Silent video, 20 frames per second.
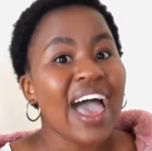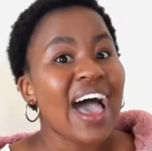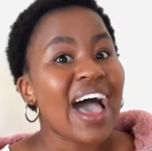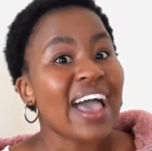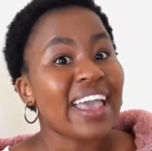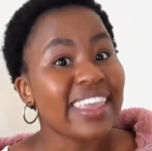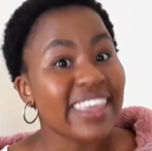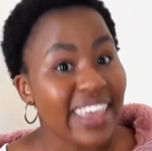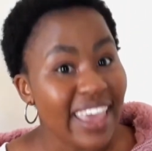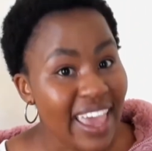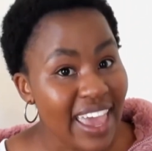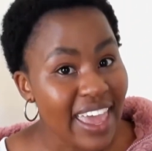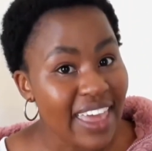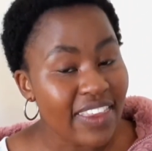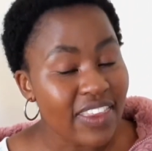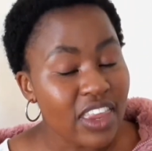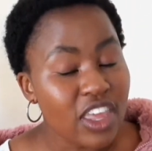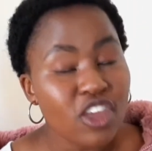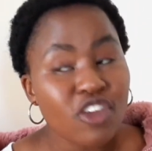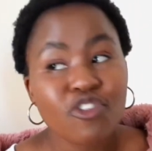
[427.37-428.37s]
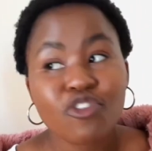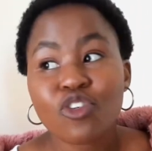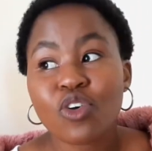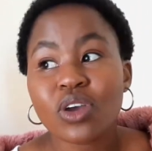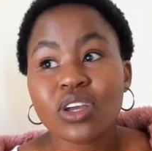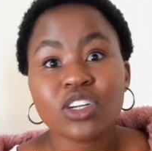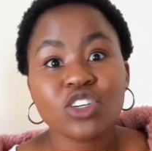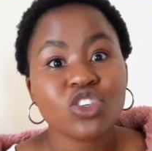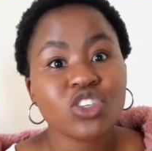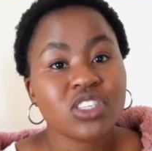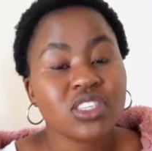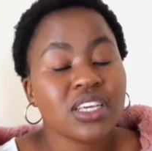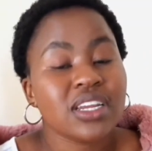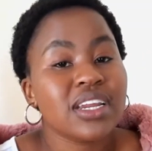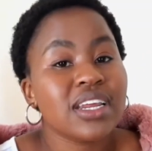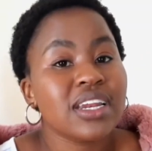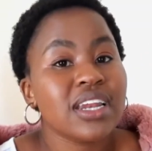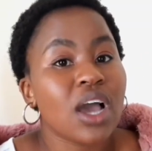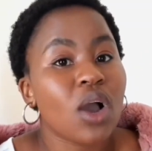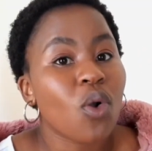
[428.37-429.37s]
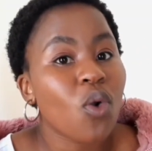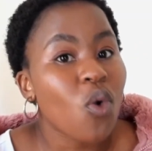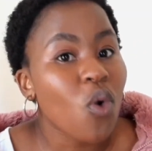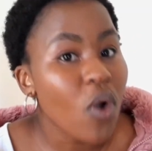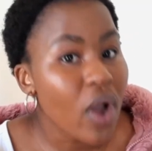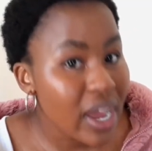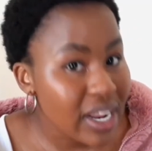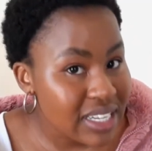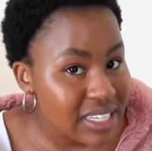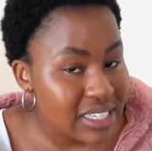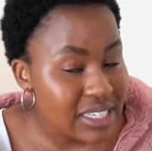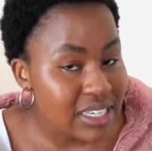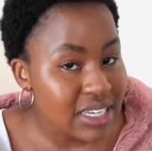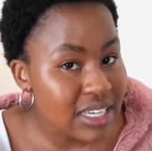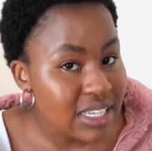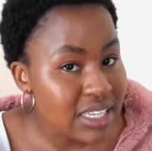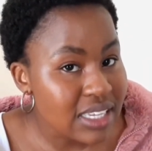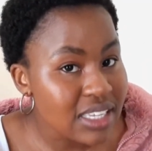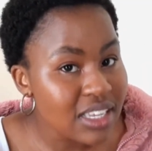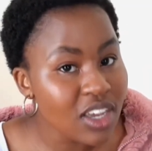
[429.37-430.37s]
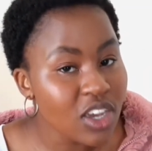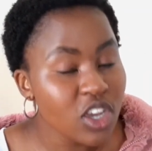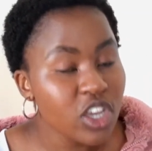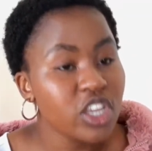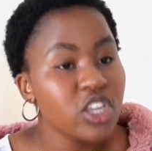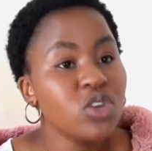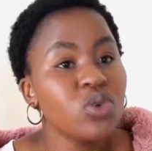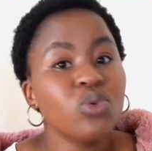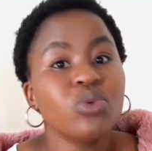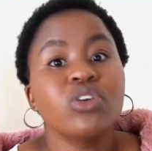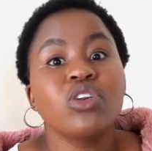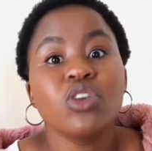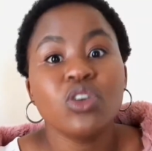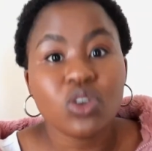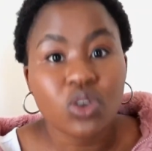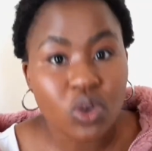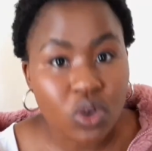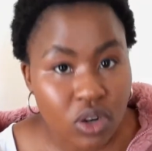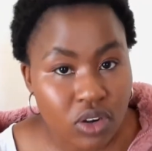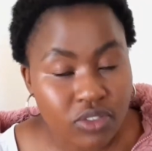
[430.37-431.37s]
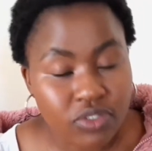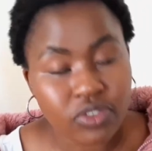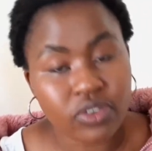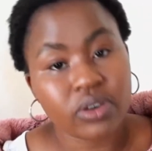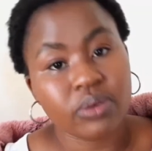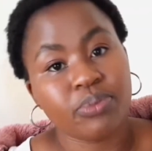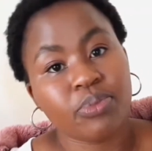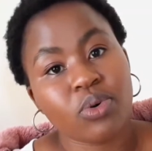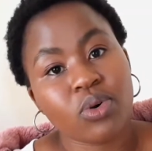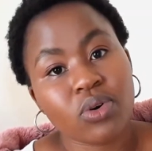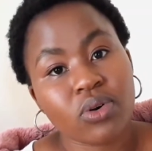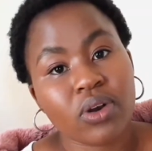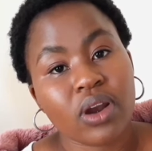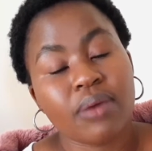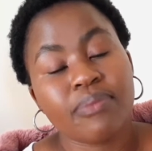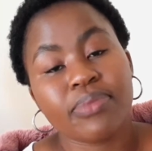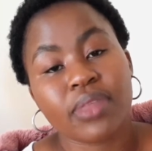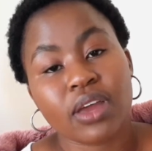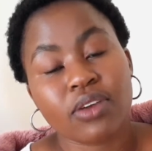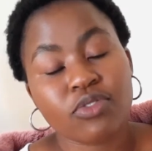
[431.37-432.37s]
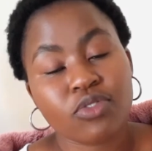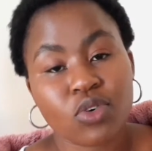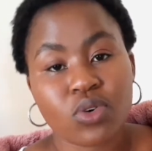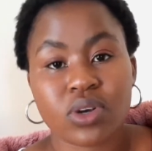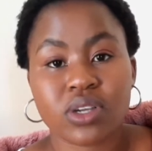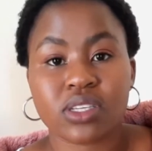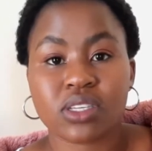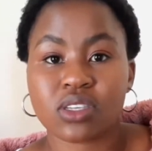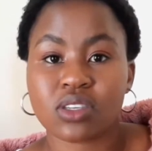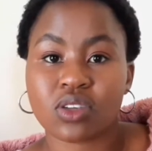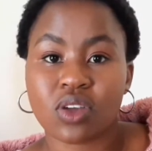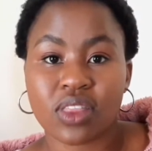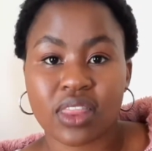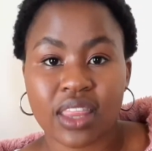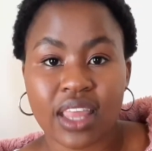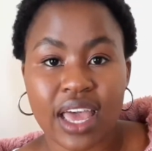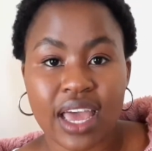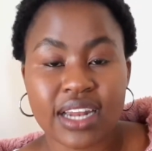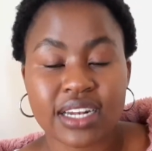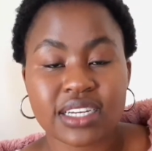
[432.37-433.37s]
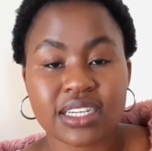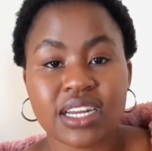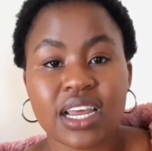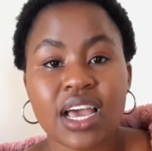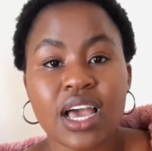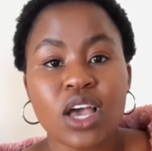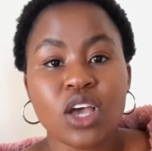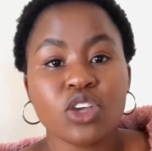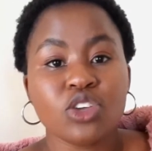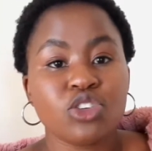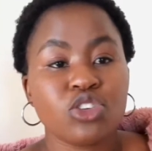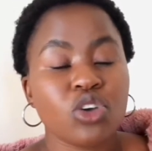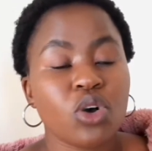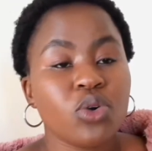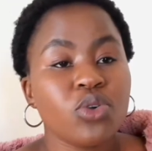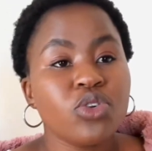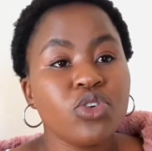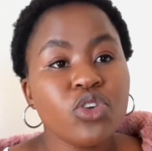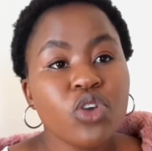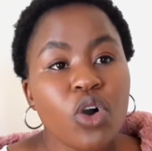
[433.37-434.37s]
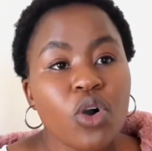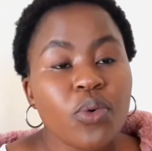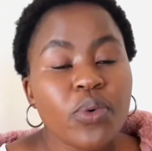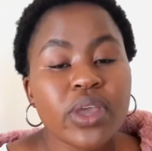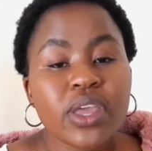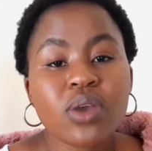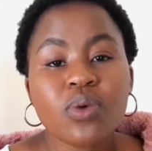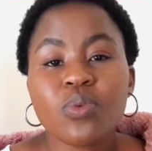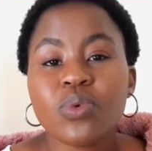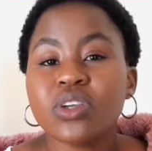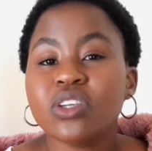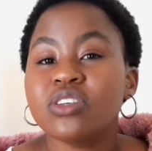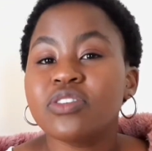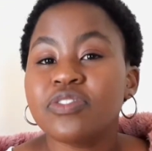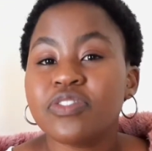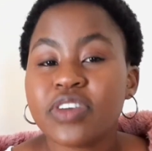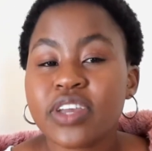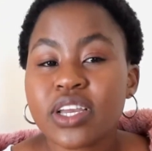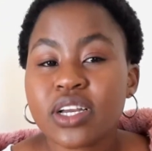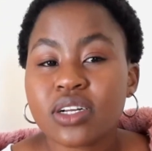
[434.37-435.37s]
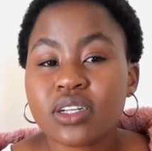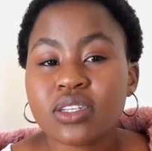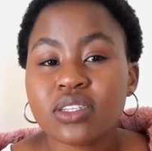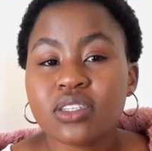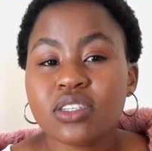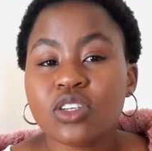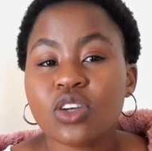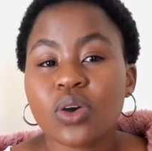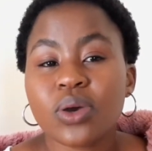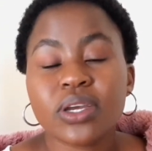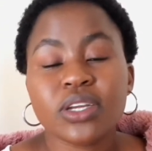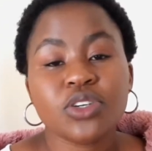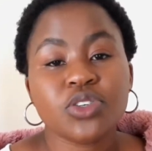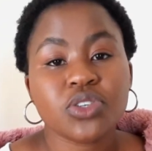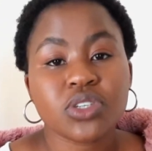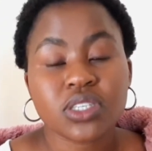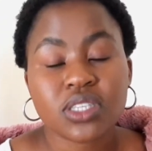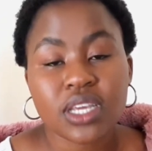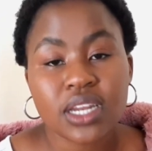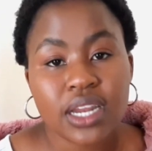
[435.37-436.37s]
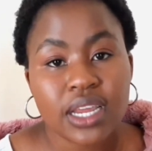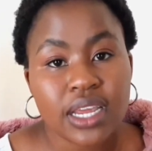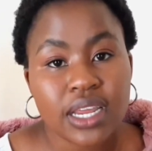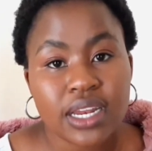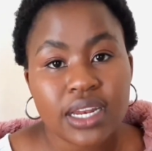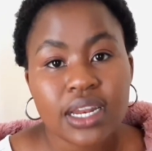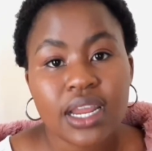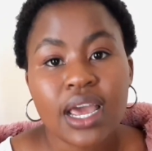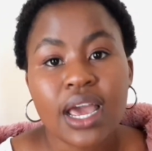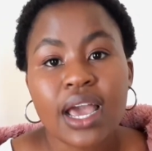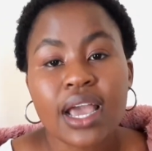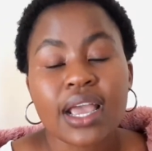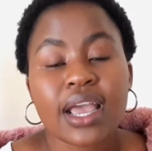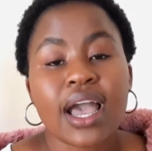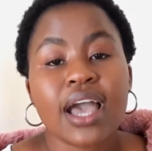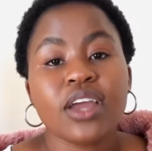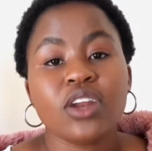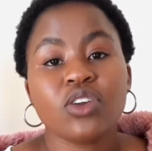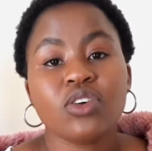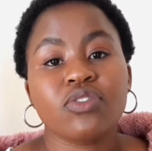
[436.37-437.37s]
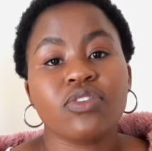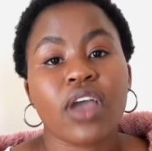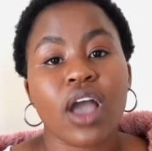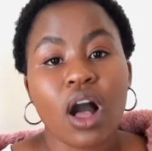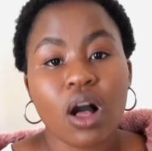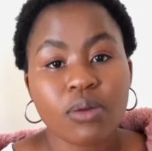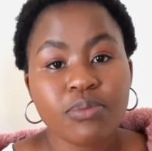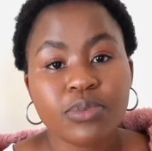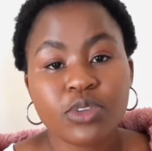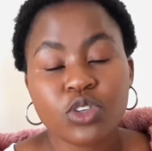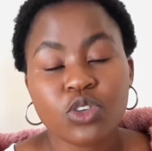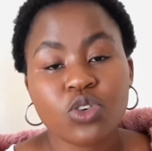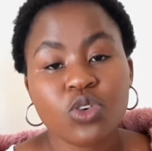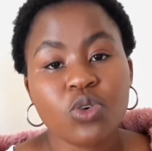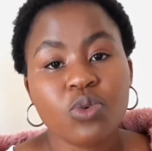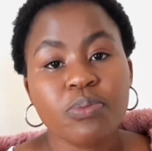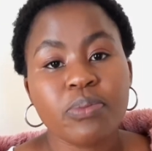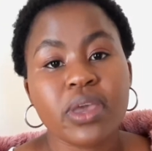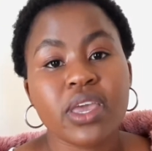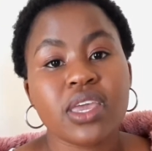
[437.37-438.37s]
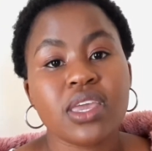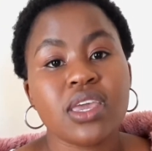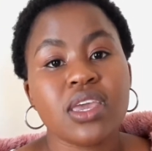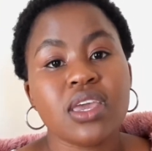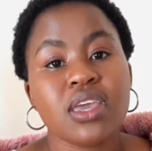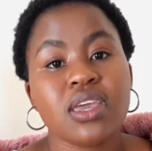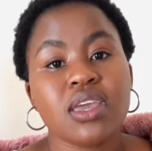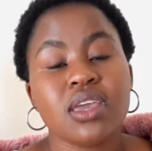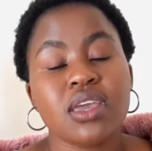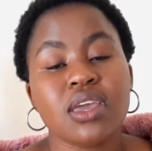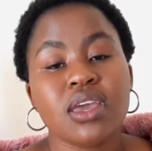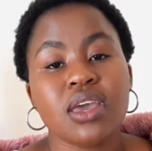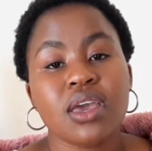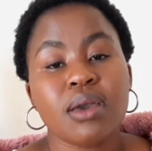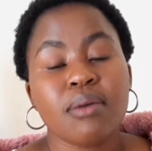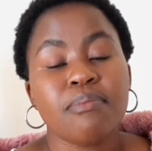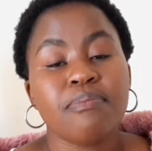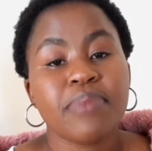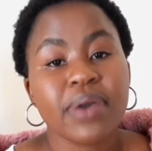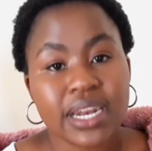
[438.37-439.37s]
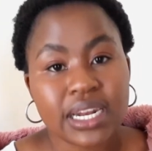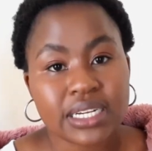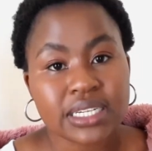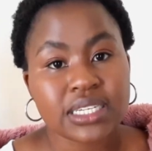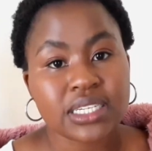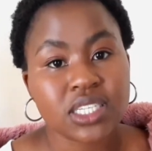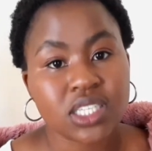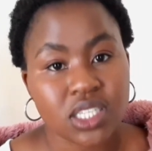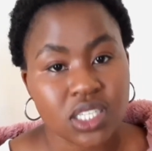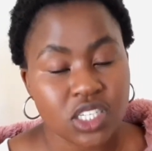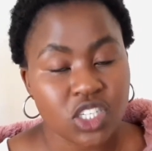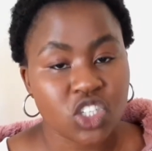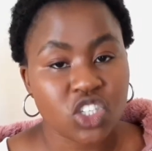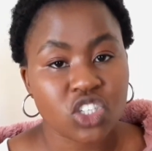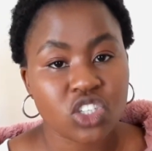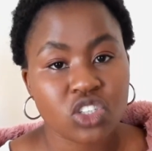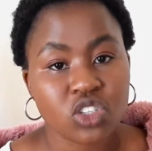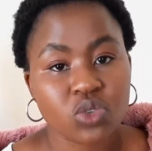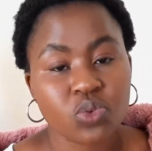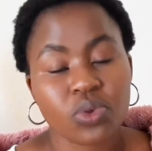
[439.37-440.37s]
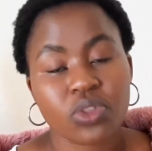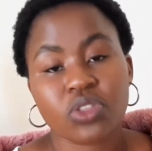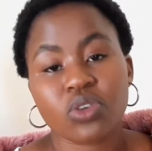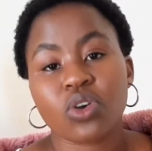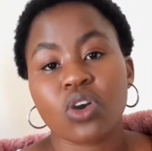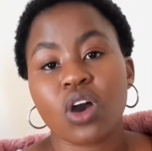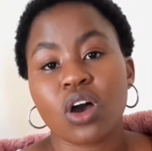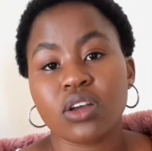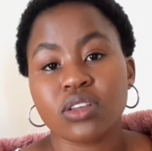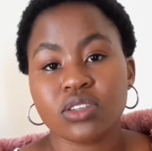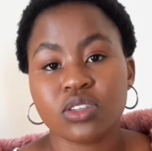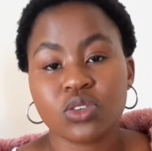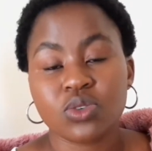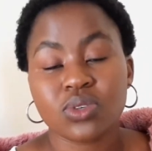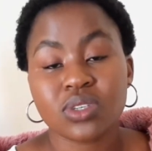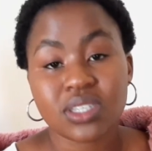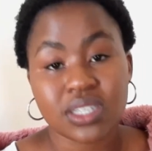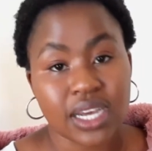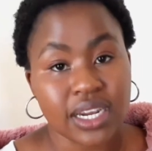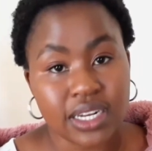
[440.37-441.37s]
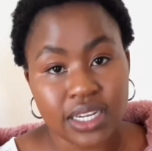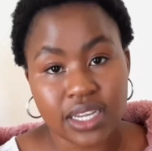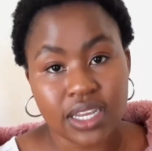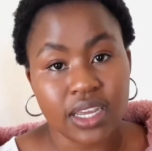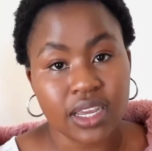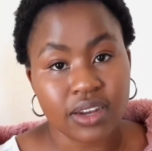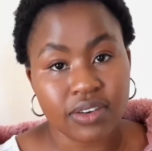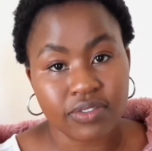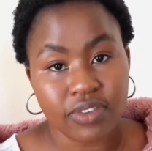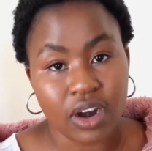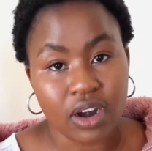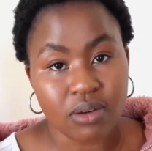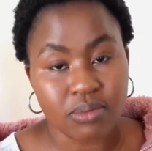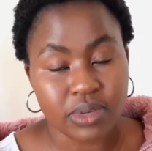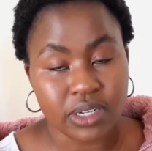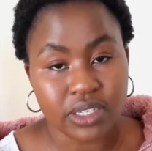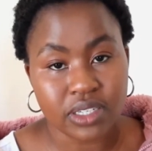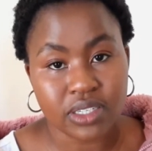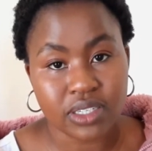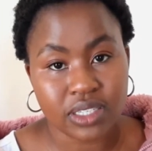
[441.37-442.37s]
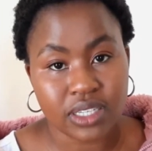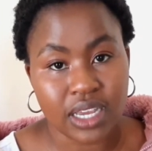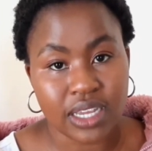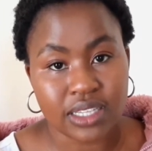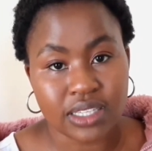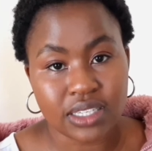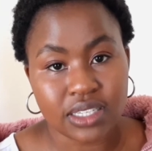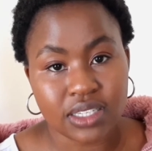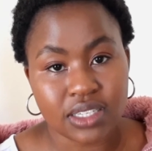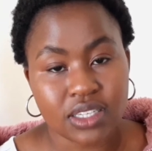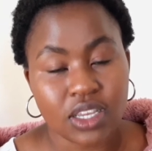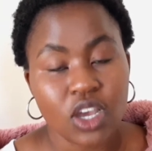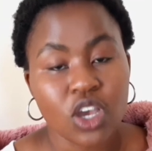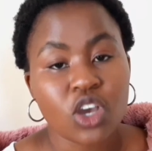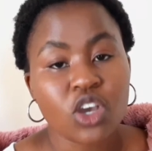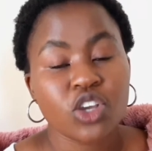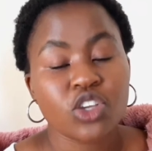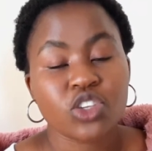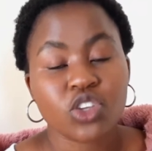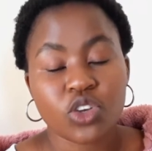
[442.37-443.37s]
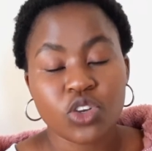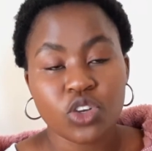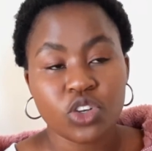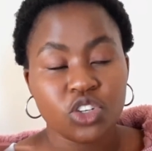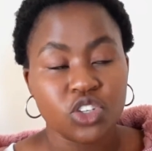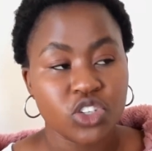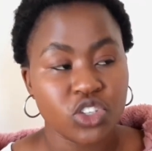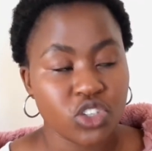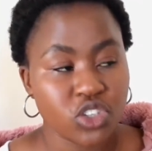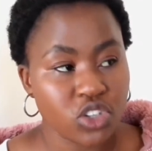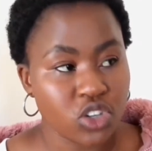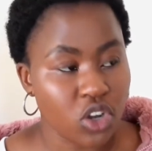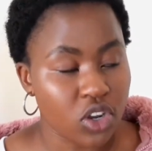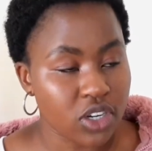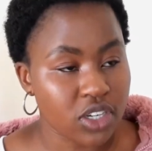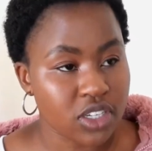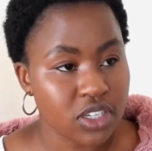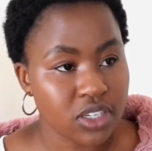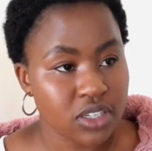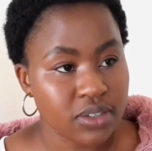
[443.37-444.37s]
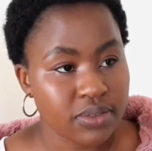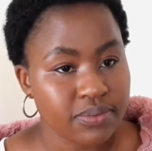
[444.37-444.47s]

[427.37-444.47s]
Again, if you're interested in aquatics, you would look for a program that focuses on that. So knowing which fields you're interested in kind of helps you making better decisions with regards to studying environmental sciences. So you're just not